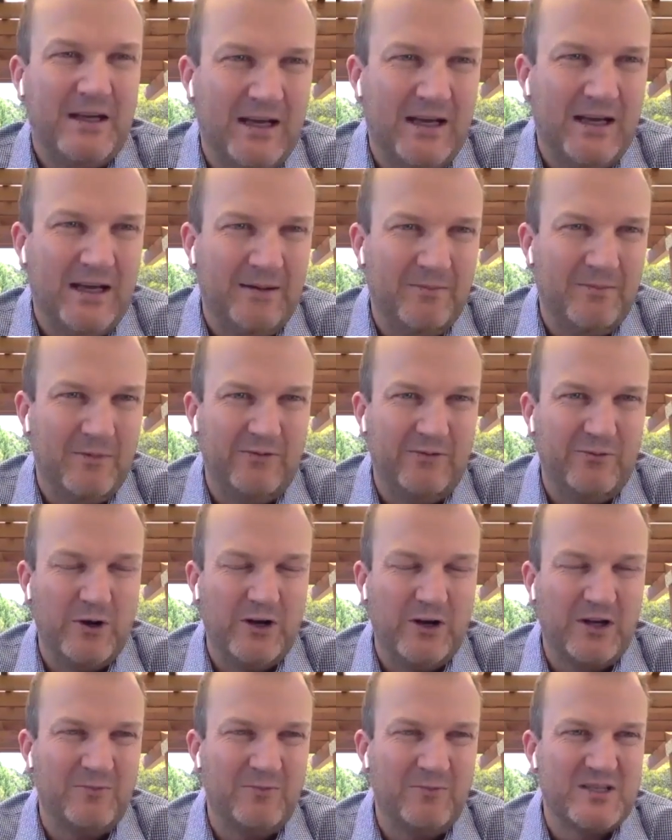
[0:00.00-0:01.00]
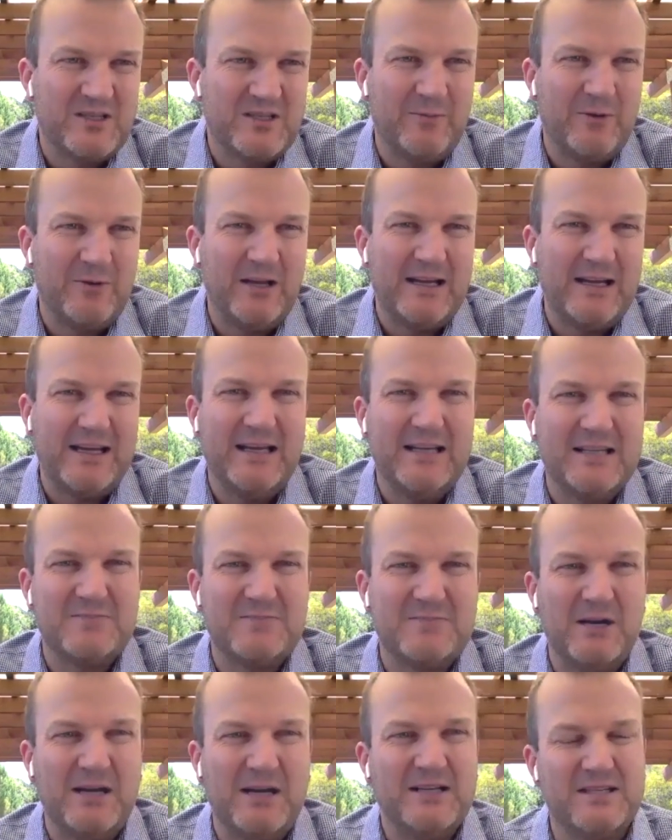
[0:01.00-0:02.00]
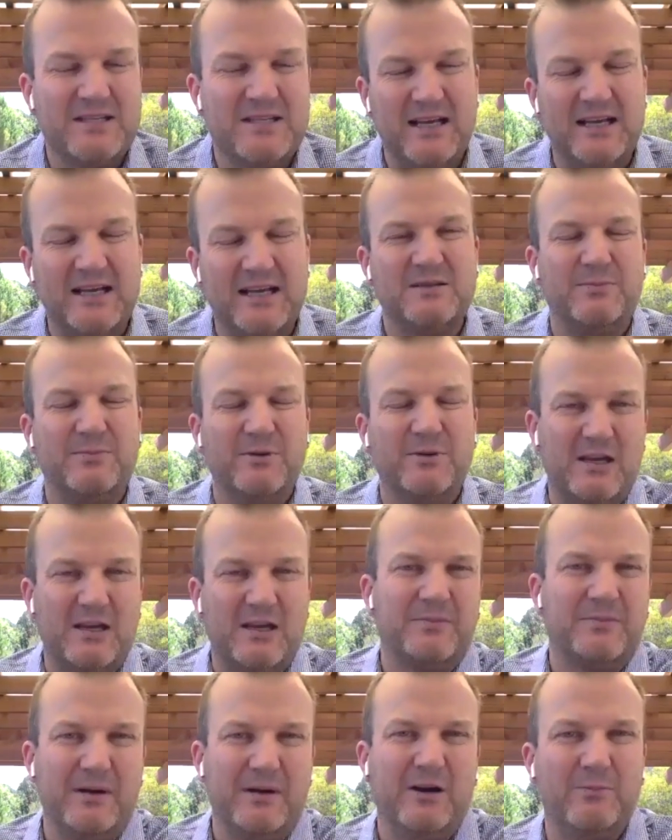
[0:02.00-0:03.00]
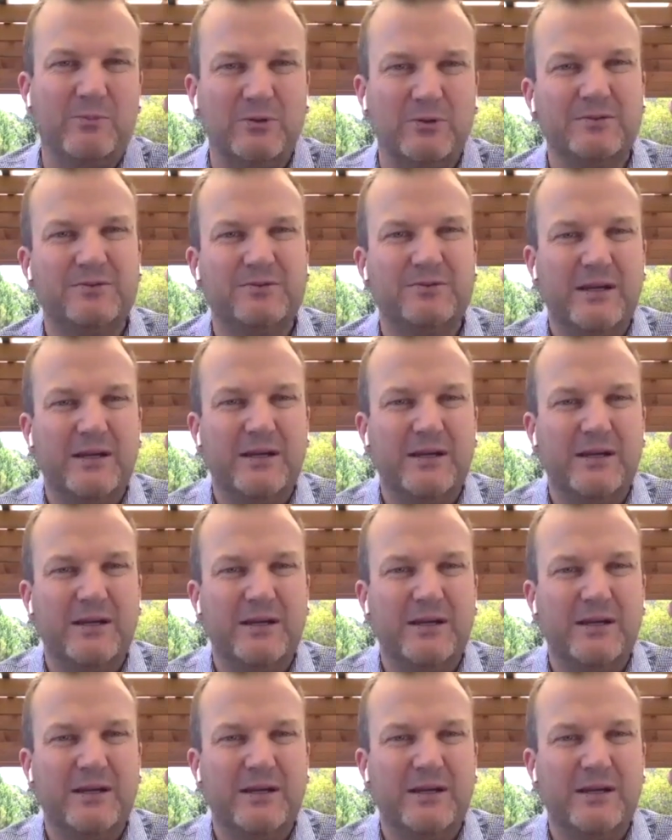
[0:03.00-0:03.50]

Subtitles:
of working with someone like us might start to become comparable